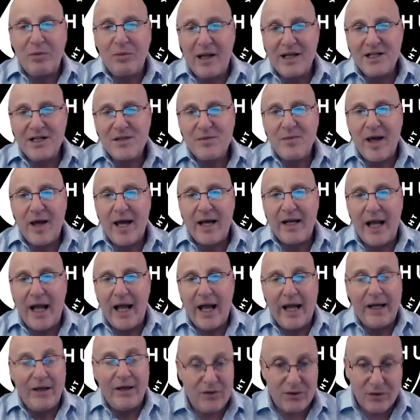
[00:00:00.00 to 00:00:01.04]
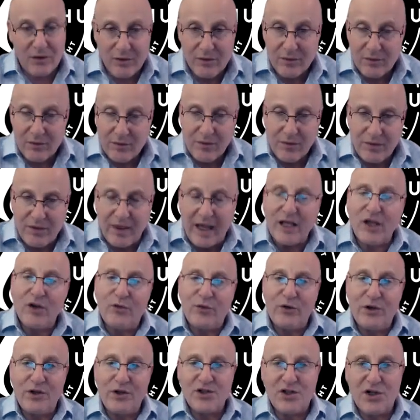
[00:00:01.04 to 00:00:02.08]
bless, man, and thank you
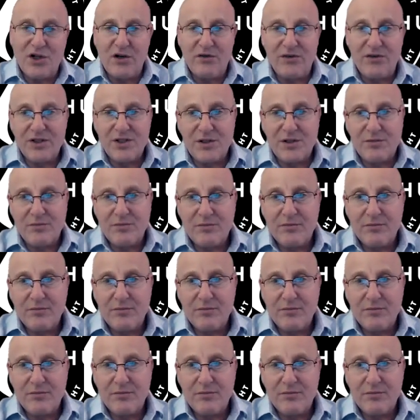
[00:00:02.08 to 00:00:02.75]
for your service.